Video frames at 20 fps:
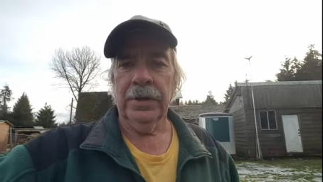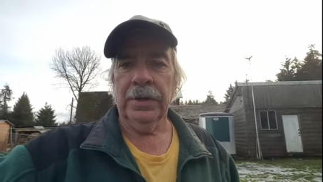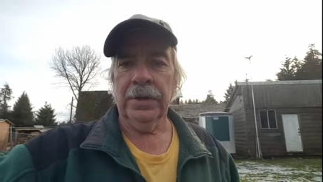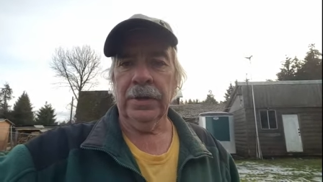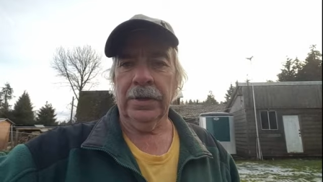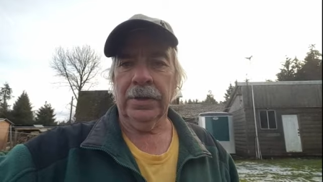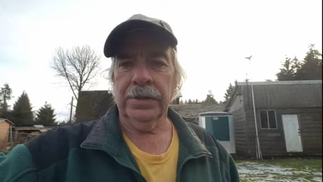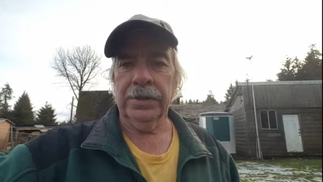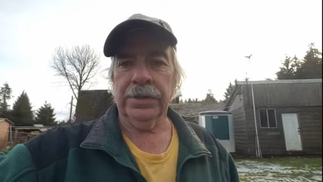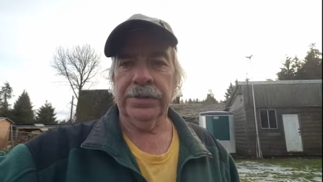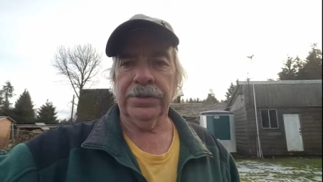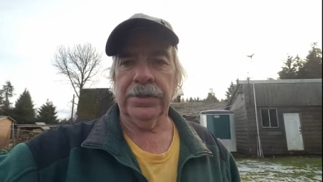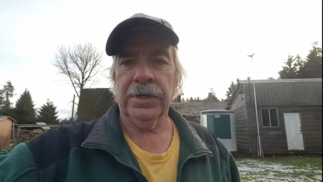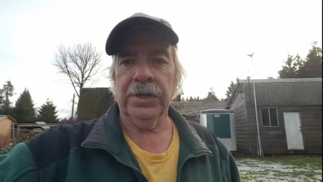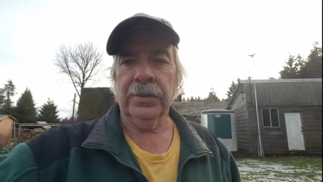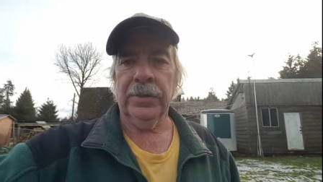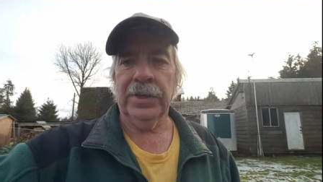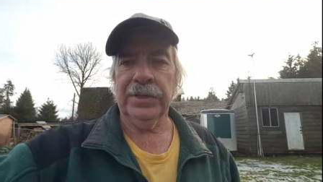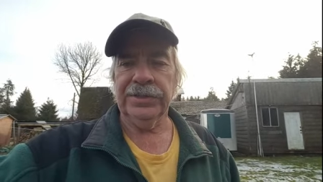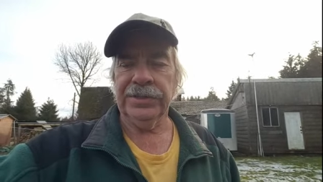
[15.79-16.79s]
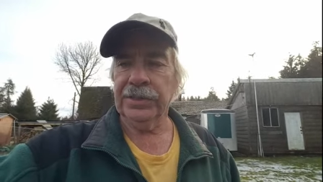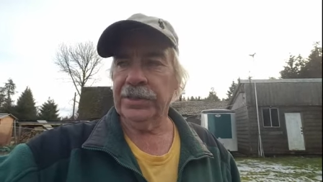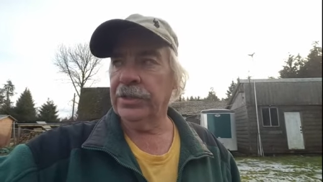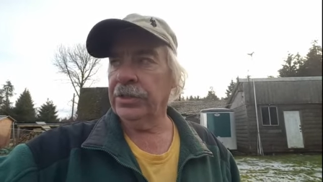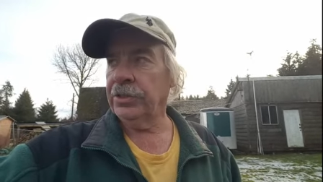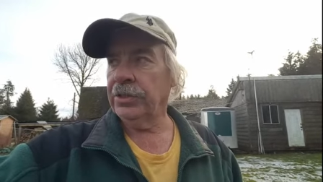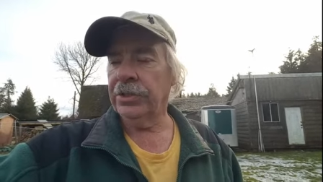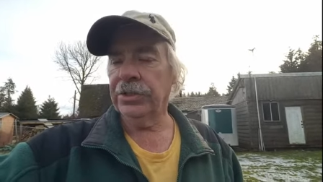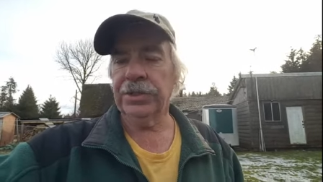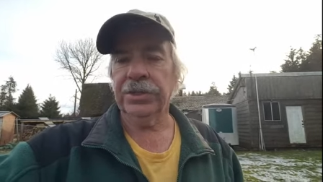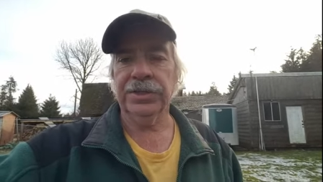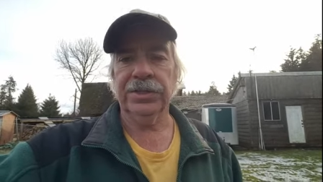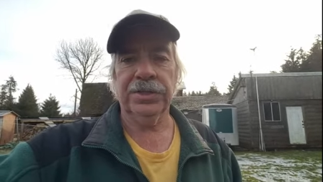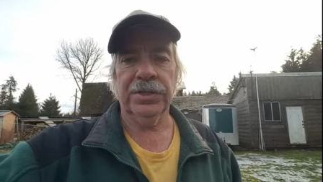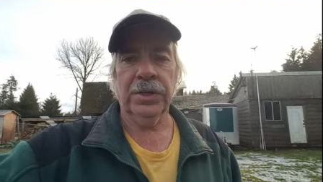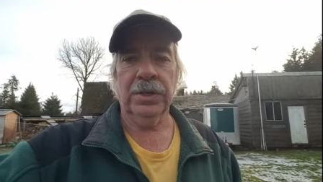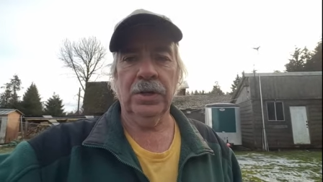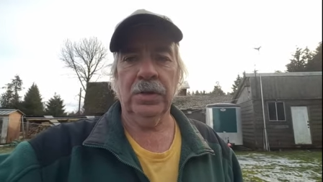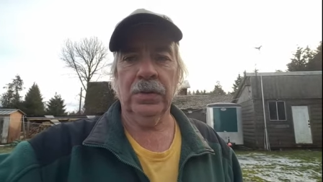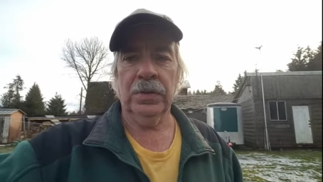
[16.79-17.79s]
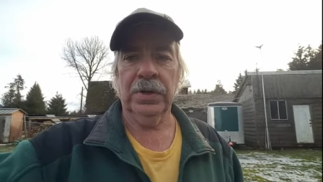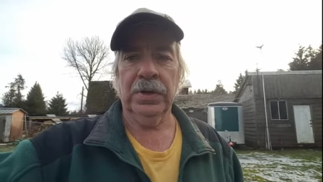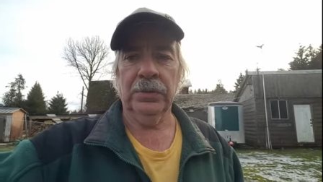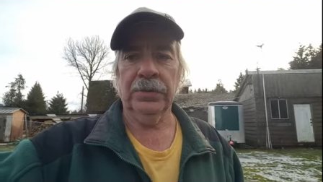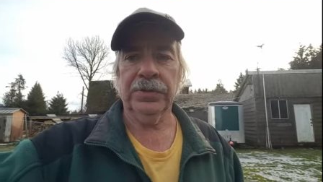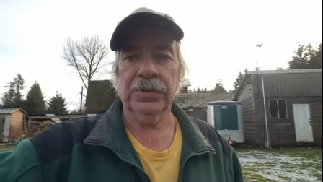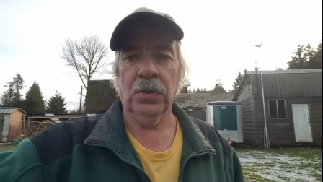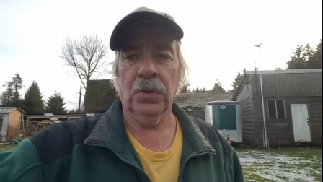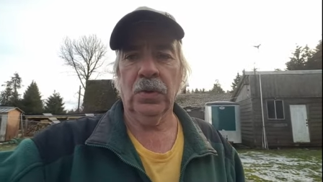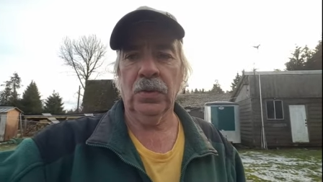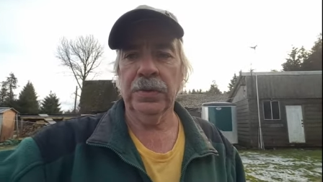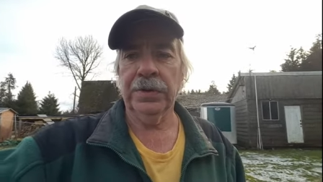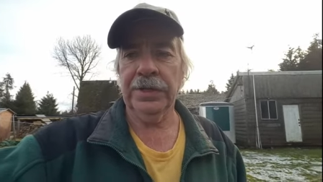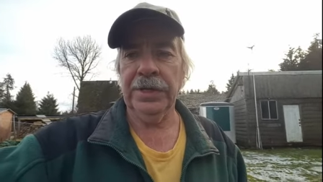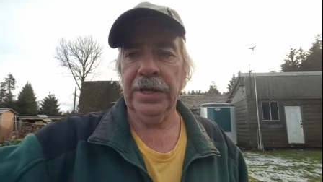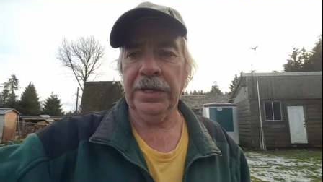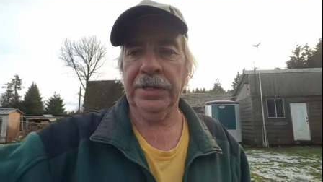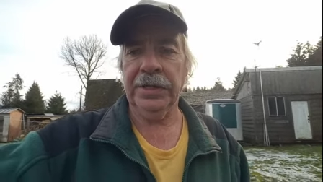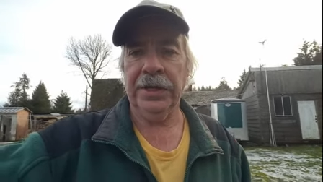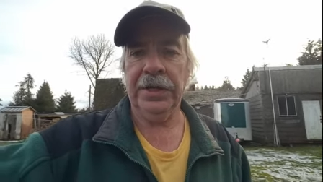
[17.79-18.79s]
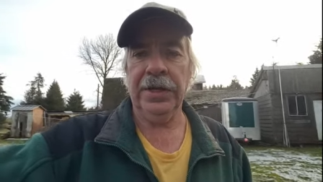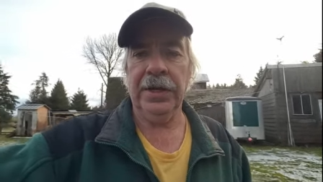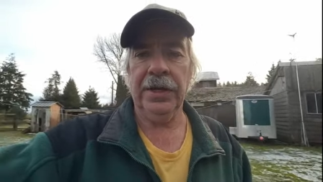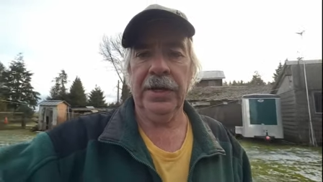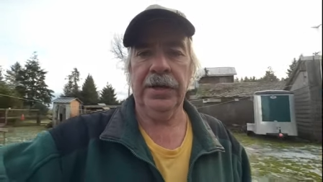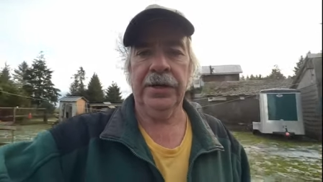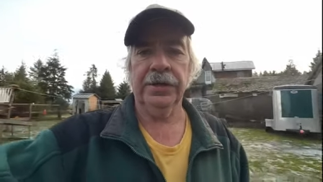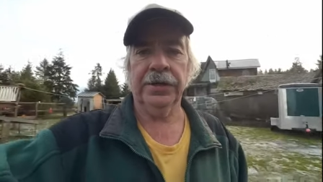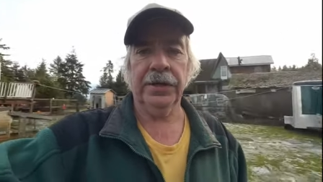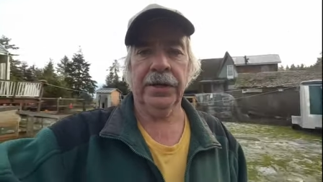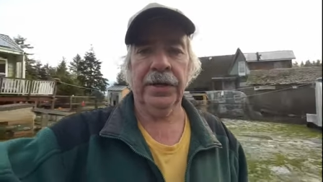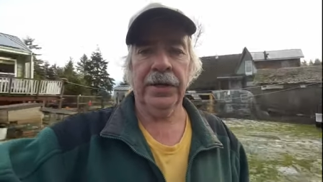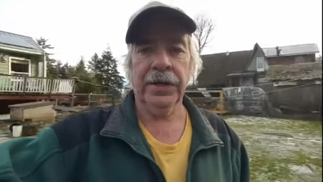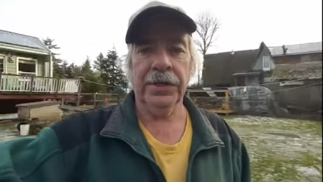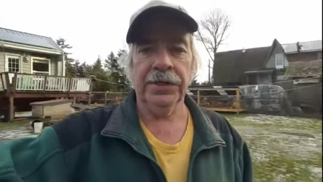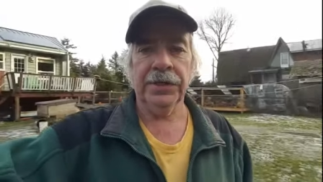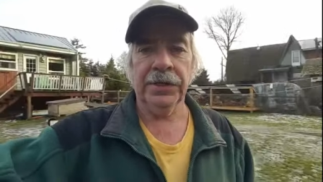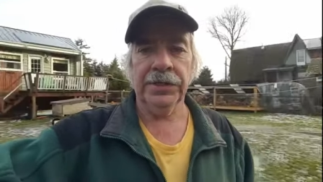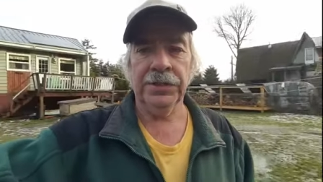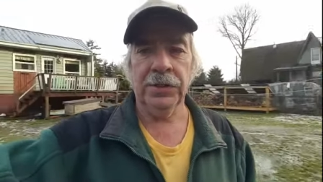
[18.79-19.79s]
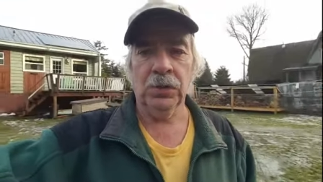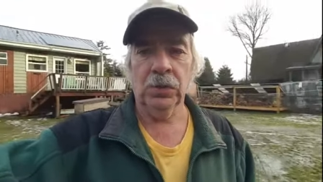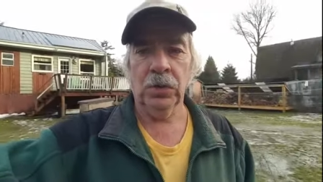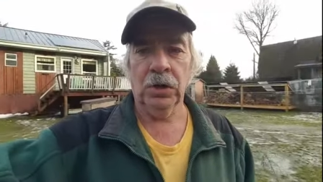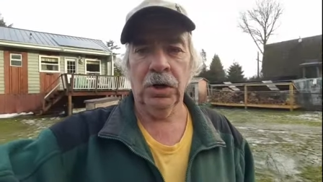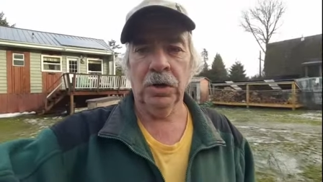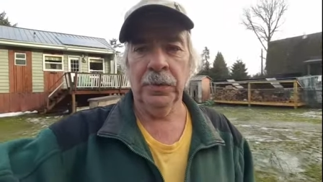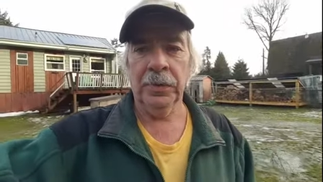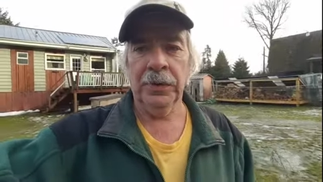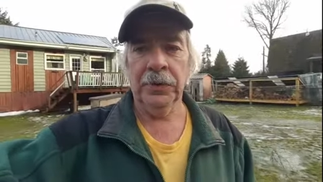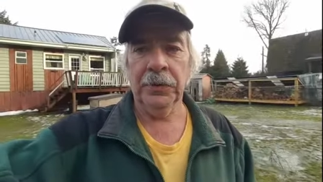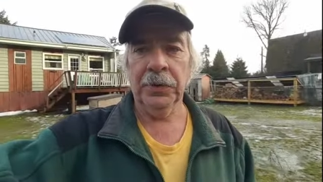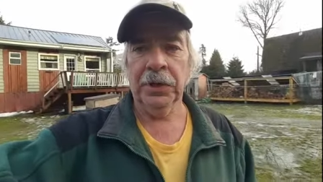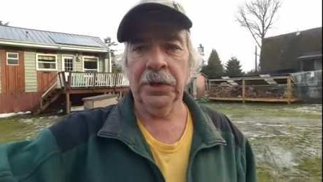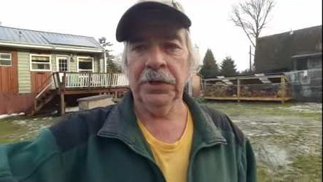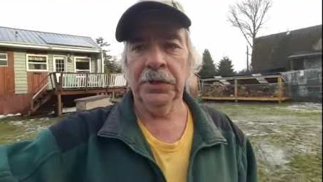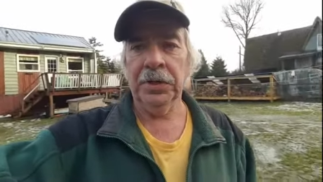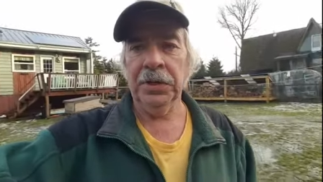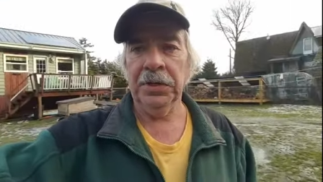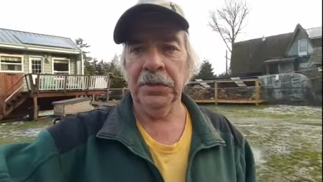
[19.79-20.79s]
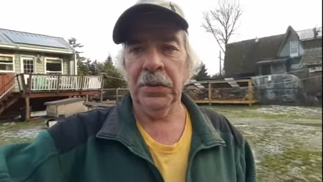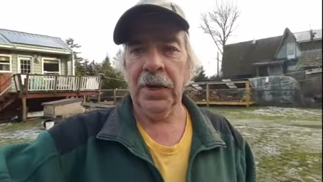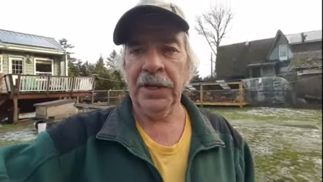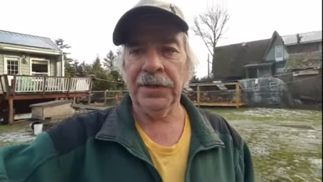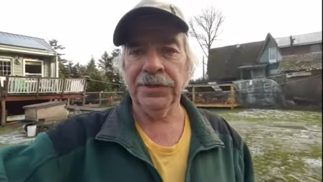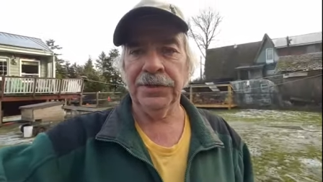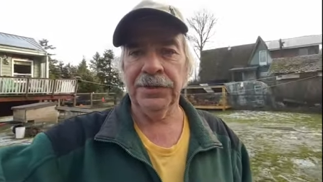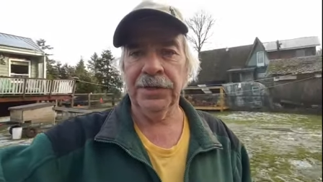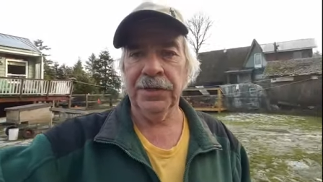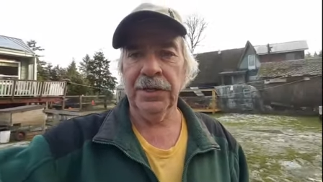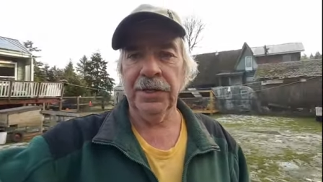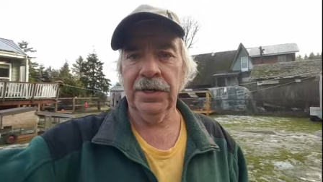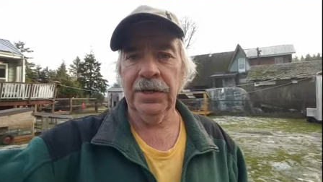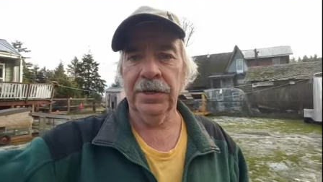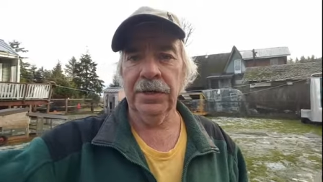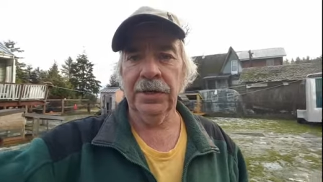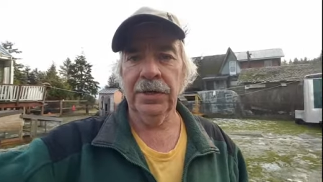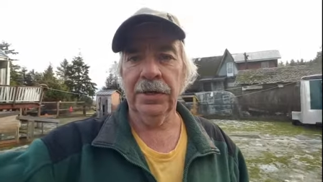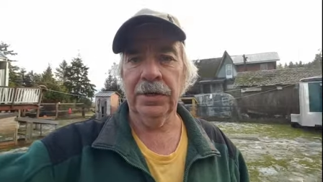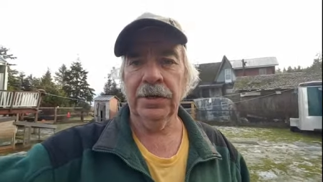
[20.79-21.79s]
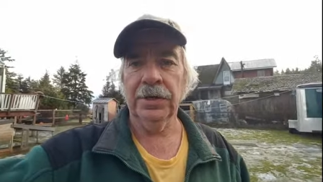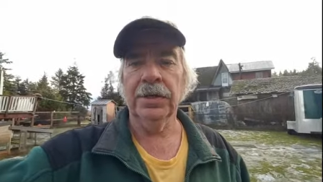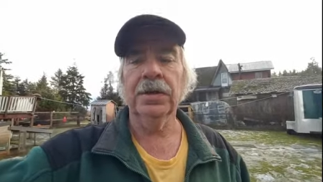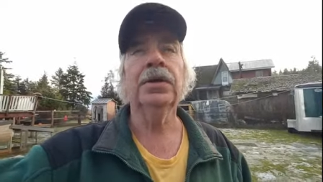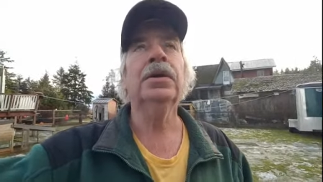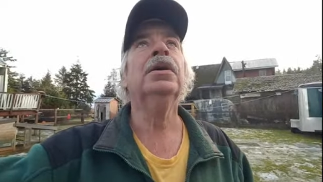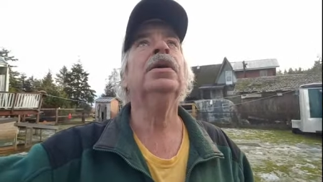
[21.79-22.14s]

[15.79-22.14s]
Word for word: Well, yesterday we had 6 inches of snow and it was cold and yucky and today it's nice and warm and we got green grass and uh,